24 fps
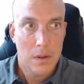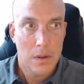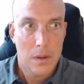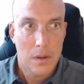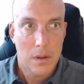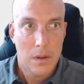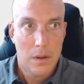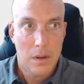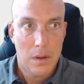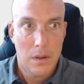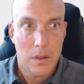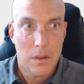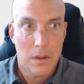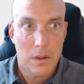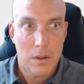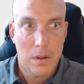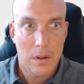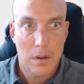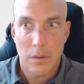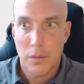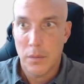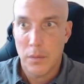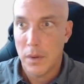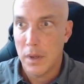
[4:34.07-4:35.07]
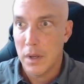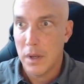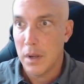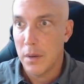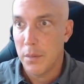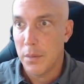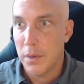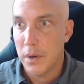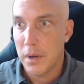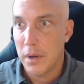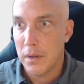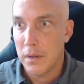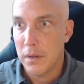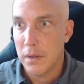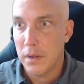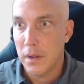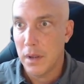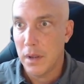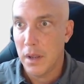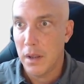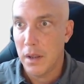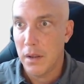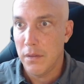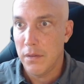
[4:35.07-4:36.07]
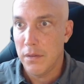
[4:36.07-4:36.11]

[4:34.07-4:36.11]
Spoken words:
and then we got to press save,